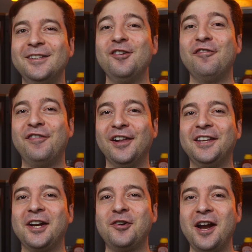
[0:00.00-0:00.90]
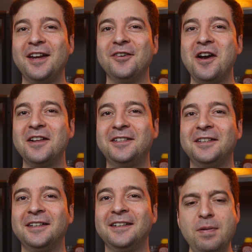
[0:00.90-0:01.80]
You feel that cracking, right?
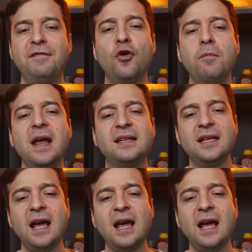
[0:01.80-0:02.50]
Before mixing